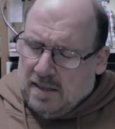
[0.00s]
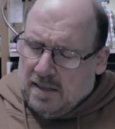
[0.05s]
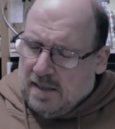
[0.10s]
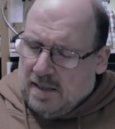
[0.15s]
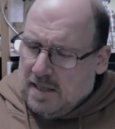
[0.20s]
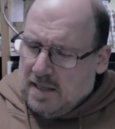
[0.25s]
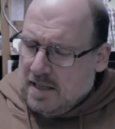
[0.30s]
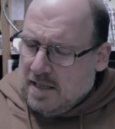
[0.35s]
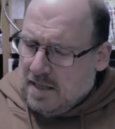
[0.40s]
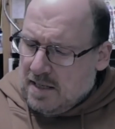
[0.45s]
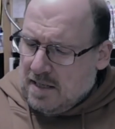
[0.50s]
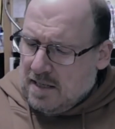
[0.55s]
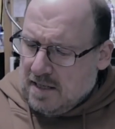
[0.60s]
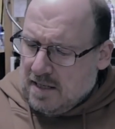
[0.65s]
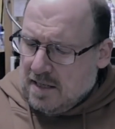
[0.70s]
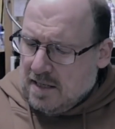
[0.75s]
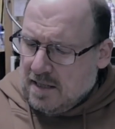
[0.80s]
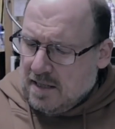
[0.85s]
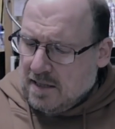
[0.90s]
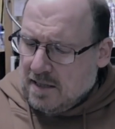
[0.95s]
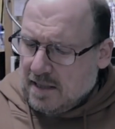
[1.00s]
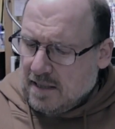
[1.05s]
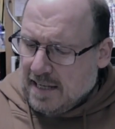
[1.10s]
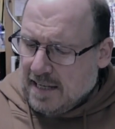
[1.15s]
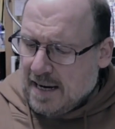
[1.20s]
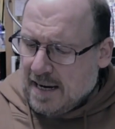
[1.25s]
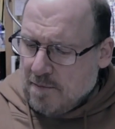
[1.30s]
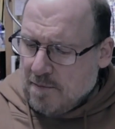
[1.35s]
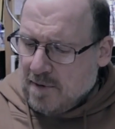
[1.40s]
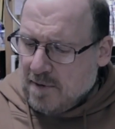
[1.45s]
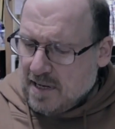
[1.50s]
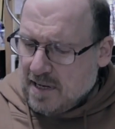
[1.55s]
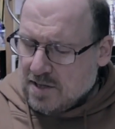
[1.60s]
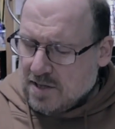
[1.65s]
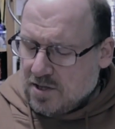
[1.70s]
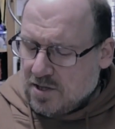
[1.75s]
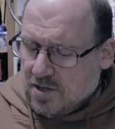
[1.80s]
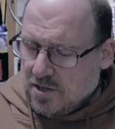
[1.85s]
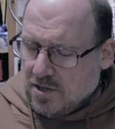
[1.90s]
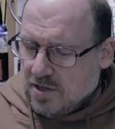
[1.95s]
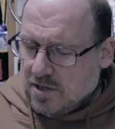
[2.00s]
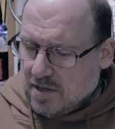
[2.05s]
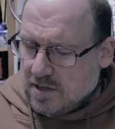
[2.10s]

uh, how much